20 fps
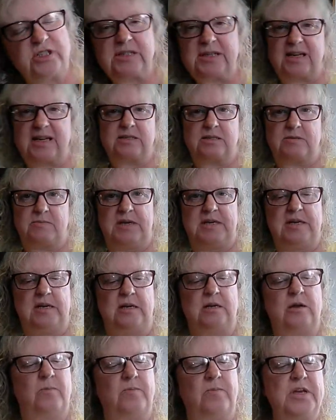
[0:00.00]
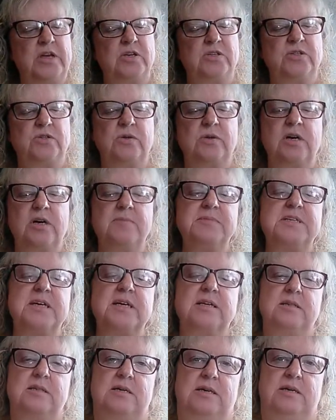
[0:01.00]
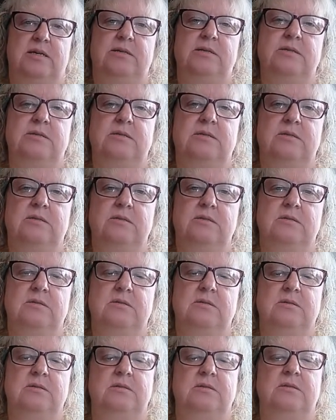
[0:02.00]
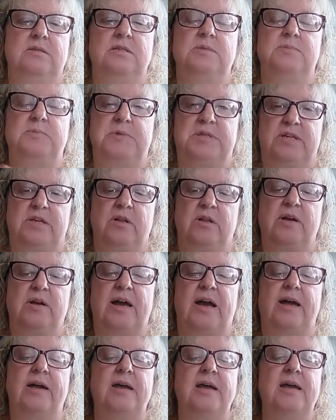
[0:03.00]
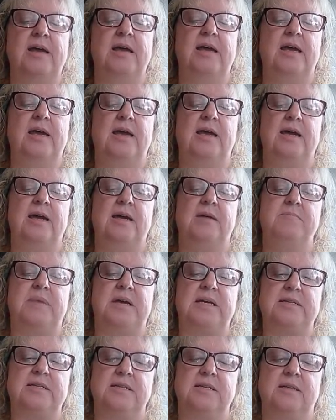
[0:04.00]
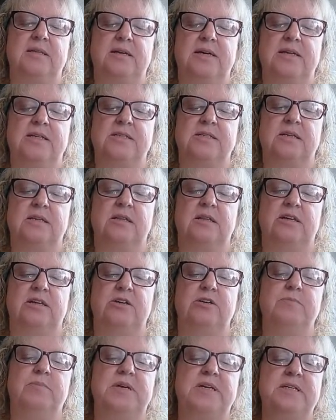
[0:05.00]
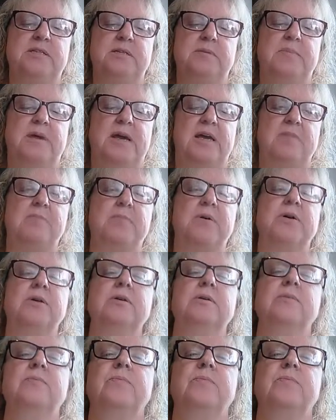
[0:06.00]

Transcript: in case somebody didn't know. So it comes like this, this particular kind. And basically it's a clear piece of paper